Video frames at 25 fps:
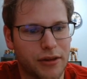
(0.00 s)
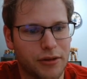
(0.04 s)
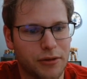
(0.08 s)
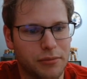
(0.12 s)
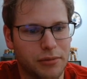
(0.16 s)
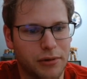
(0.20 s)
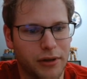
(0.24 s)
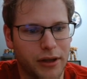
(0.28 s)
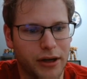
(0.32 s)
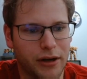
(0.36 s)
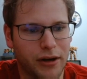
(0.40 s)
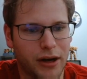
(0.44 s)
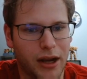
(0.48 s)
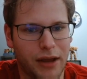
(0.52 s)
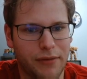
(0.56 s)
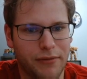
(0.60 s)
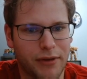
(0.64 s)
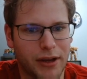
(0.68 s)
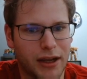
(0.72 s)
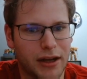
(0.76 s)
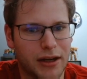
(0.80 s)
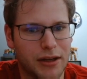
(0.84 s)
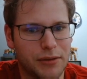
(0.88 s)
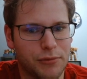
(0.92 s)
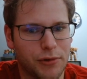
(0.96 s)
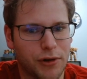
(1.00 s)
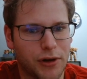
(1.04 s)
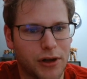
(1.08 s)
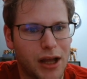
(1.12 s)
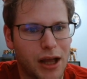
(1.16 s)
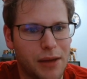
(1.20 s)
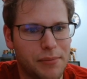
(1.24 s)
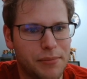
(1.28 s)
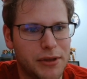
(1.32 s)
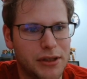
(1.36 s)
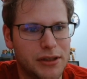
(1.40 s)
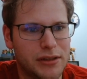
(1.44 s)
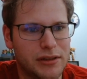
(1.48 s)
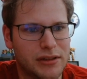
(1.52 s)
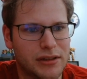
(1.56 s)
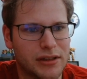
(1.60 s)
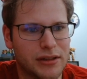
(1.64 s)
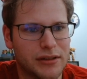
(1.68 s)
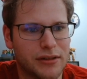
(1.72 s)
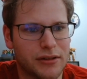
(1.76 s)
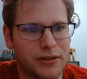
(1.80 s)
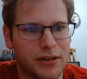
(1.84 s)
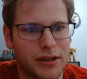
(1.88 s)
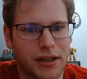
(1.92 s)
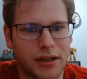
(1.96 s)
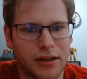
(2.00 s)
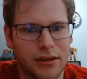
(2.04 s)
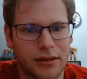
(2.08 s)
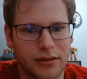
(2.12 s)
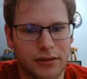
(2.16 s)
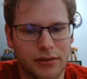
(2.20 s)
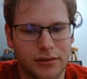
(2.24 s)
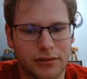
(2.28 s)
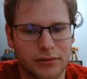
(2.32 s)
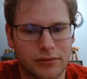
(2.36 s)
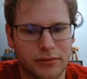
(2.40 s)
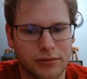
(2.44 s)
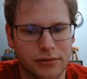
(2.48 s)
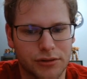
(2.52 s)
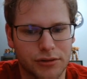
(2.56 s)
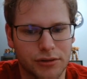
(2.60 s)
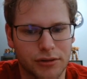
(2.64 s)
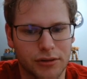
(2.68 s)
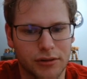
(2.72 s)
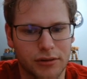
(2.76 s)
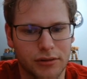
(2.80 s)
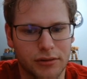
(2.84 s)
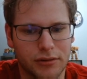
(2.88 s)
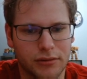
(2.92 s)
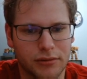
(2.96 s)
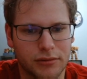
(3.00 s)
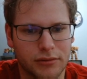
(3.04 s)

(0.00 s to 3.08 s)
player having any more copies in their deck. Sure.